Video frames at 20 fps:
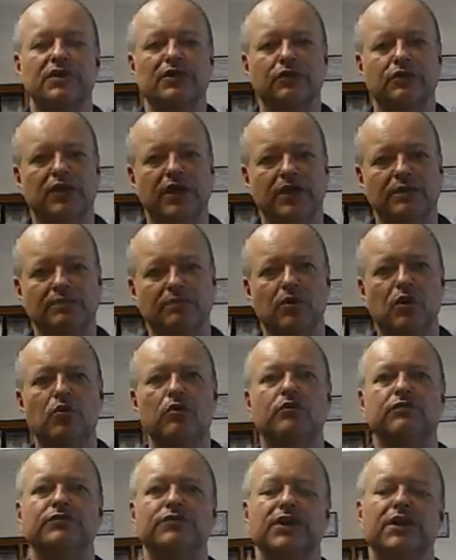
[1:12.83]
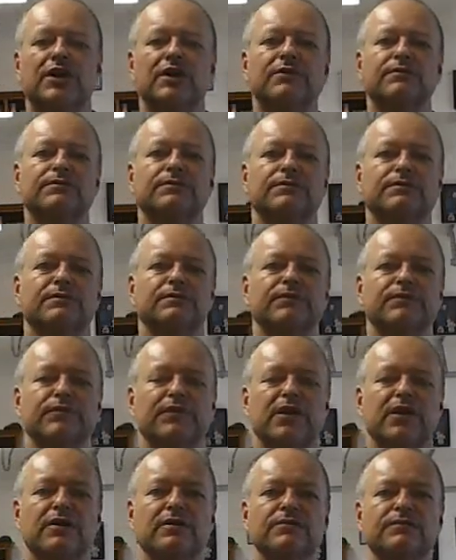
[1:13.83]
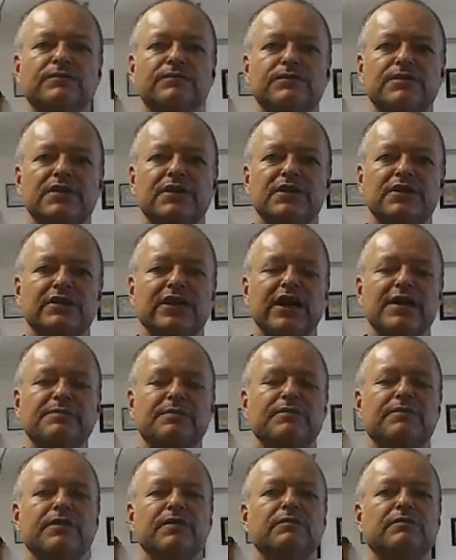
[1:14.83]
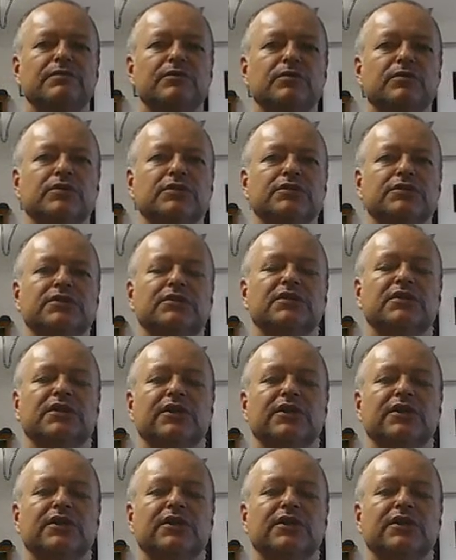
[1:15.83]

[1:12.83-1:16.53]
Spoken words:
underlying motives of the type of influence